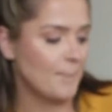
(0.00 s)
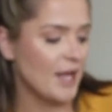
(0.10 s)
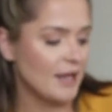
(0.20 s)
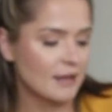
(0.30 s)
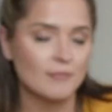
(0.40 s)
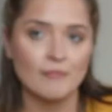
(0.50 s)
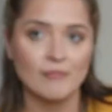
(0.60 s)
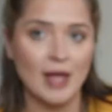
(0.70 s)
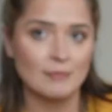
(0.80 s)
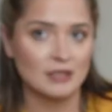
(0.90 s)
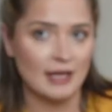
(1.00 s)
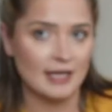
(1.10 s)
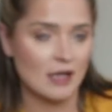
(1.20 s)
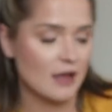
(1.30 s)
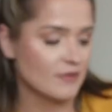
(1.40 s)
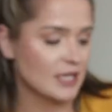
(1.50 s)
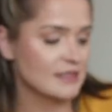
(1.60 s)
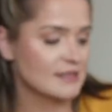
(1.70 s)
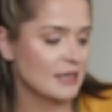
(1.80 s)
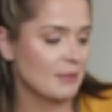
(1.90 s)
but I'm glad I got
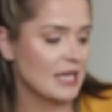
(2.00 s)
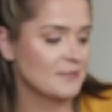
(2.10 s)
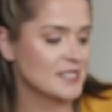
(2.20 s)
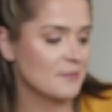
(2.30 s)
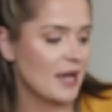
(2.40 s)
this in my Ipsy